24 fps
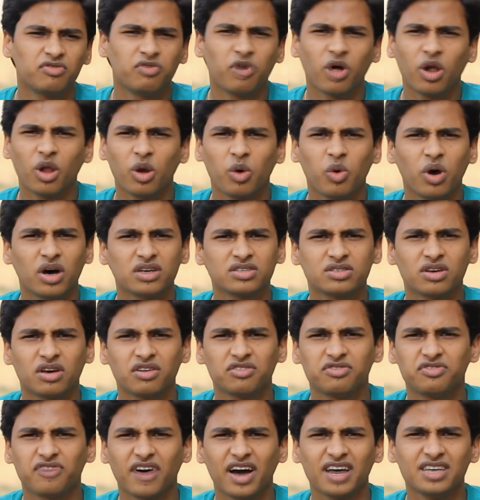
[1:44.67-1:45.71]
follow us
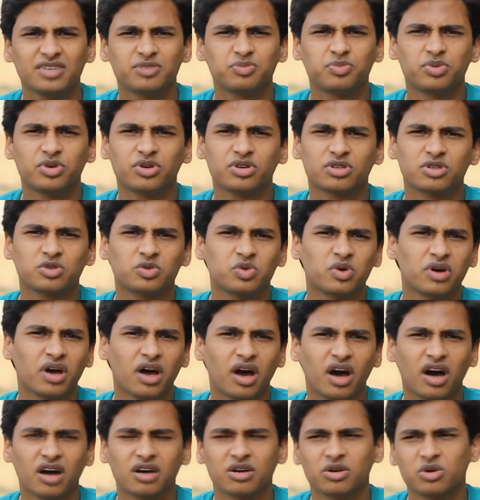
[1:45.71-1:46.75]
on Facebook,
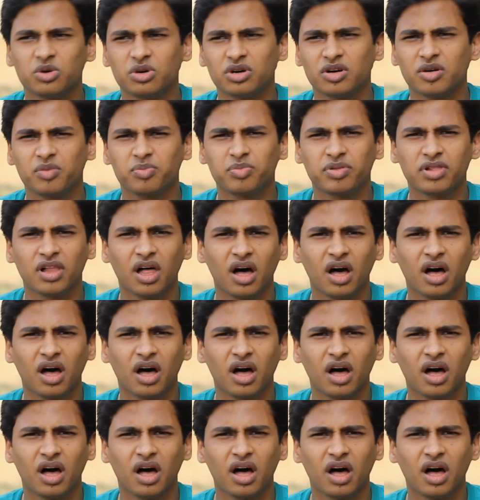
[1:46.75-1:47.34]
Twitter, Google+.